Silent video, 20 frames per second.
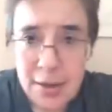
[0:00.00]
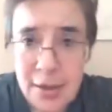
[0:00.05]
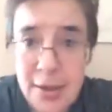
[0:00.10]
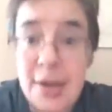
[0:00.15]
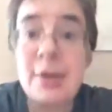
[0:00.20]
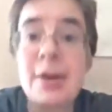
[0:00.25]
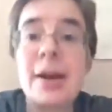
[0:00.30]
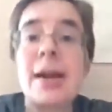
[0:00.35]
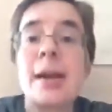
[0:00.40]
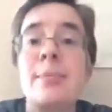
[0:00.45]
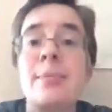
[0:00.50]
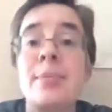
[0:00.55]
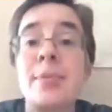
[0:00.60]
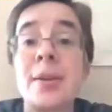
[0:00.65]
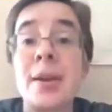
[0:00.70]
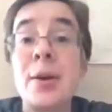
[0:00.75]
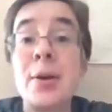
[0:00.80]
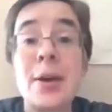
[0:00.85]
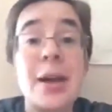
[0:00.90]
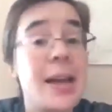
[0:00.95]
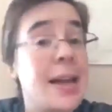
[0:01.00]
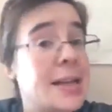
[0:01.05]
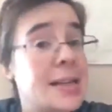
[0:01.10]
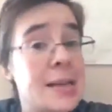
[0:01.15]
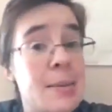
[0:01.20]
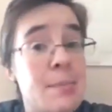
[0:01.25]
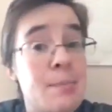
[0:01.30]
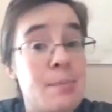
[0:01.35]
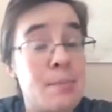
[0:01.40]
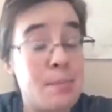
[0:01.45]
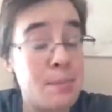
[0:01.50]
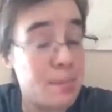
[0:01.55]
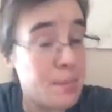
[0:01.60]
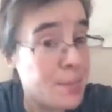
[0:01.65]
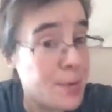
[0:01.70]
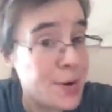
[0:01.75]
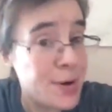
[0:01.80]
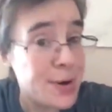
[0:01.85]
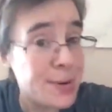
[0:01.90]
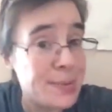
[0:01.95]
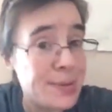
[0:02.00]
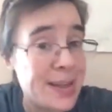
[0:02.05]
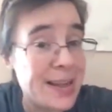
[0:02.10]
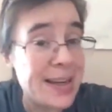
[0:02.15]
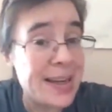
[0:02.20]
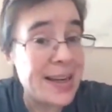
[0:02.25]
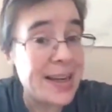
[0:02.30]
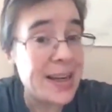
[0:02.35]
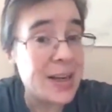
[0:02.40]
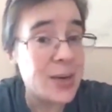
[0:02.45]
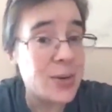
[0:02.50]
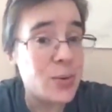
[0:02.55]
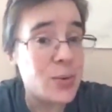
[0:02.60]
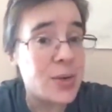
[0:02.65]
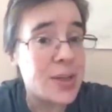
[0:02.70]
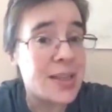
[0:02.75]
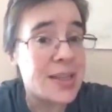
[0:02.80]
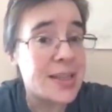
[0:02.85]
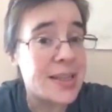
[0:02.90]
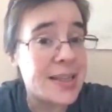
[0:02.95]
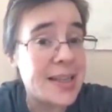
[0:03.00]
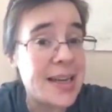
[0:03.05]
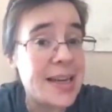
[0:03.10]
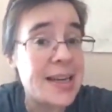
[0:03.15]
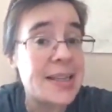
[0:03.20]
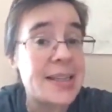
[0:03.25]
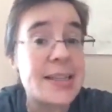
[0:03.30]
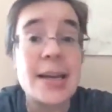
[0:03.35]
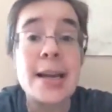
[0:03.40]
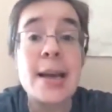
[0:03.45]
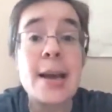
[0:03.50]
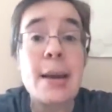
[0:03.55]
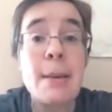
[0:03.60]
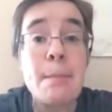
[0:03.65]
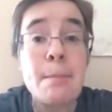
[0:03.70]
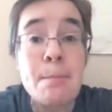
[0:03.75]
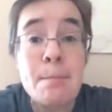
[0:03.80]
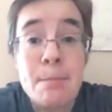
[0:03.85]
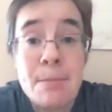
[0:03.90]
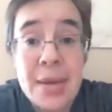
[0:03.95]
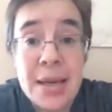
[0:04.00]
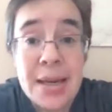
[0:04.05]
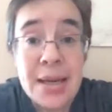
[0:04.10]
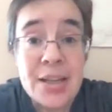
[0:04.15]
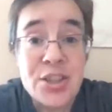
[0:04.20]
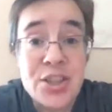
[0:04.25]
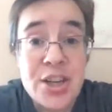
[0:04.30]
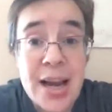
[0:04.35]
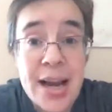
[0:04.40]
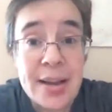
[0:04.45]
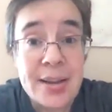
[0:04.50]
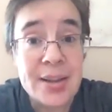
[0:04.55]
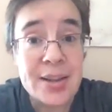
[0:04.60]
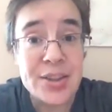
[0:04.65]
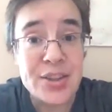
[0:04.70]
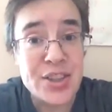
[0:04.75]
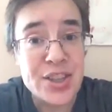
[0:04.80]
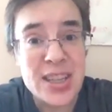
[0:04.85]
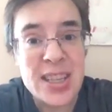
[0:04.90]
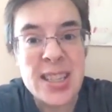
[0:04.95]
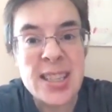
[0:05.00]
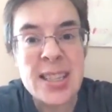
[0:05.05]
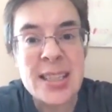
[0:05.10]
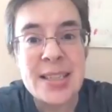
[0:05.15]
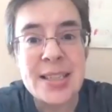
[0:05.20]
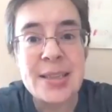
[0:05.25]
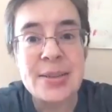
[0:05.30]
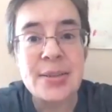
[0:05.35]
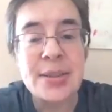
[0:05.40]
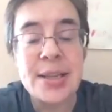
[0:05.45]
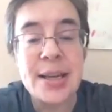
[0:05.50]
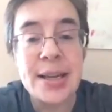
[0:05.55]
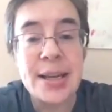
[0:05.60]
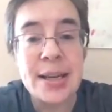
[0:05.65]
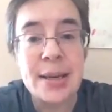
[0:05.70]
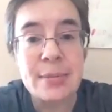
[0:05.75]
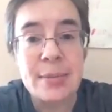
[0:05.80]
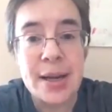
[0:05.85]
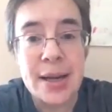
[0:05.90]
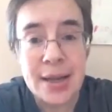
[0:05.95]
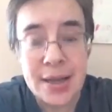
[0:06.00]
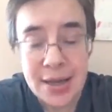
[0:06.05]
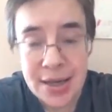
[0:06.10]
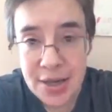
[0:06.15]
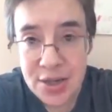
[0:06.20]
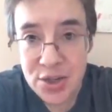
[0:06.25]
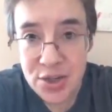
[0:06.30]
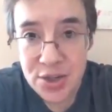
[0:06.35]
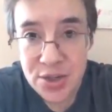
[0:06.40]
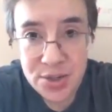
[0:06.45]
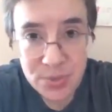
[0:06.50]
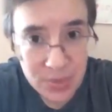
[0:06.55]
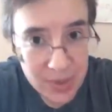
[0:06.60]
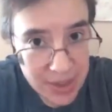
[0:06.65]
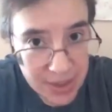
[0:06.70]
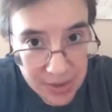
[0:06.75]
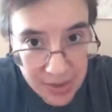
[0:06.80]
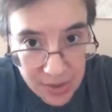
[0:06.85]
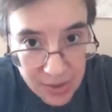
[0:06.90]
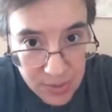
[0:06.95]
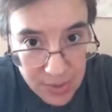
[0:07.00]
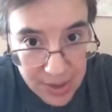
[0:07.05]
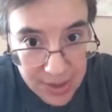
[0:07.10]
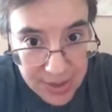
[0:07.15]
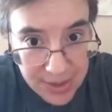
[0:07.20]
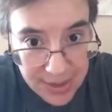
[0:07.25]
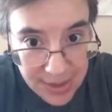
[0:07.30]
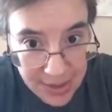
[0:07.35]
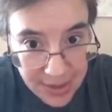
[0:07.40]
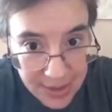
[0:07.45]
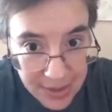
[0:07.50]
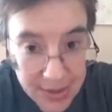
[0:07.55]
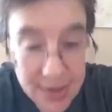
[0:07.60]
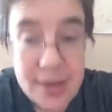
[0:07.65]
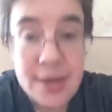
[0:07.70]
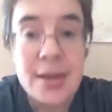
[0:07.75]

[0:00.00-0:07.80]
There I am. Okay, yes. Barbling here with today's mini challenge. And it's still saying my connection is weak. No, wait a second.